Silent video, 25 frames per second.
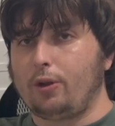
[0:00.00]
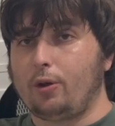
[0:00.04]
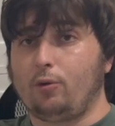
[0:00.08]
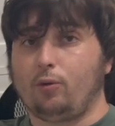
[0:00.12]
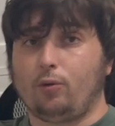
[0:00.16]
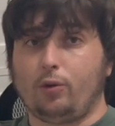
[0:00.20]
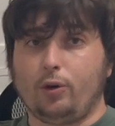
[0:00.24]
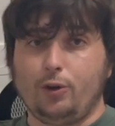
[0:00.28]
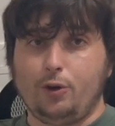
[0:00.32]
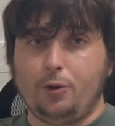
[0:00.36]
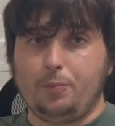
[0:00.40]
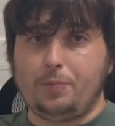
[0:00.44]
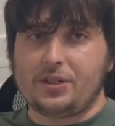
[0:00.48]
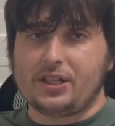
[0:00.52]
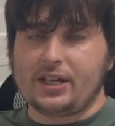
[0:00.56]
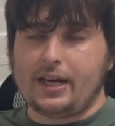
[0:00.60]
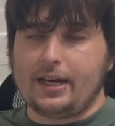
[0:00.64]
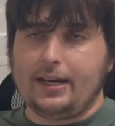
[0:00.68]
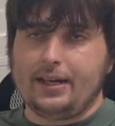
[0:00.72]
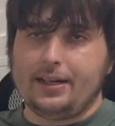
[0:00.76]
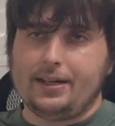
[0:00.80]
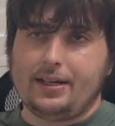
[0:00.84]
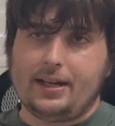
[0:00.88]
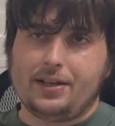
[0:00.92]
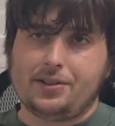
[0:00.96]
groups
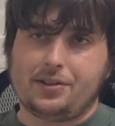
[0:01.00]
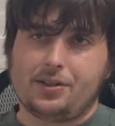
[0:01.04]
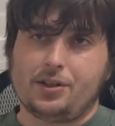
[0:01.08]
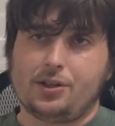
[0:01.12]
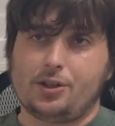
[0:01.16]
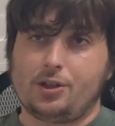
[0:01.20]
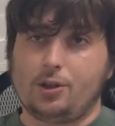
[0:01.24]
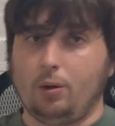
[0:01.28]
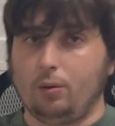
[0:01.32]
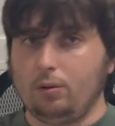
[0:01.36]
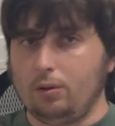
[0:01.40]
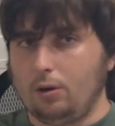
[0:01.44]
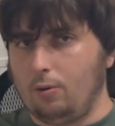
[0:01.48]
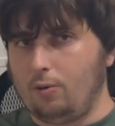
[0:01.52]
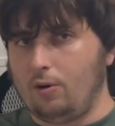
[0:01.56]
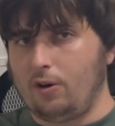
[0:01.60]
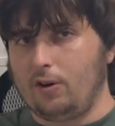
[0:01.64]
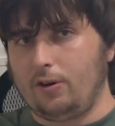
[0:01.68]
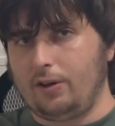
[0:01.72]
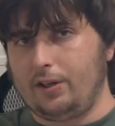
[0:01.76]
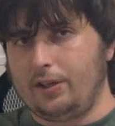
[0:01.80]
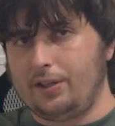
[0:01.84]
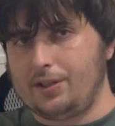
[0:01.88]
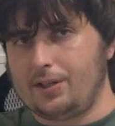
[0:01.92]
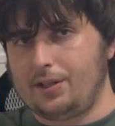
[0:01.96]
and as a solo
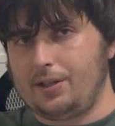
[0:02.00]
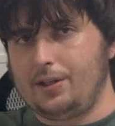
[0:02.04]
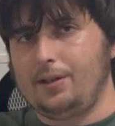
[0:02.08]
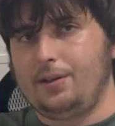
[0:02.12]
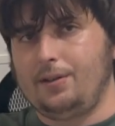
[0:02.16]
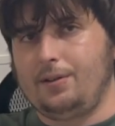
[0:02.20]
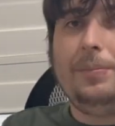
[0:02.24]
artist.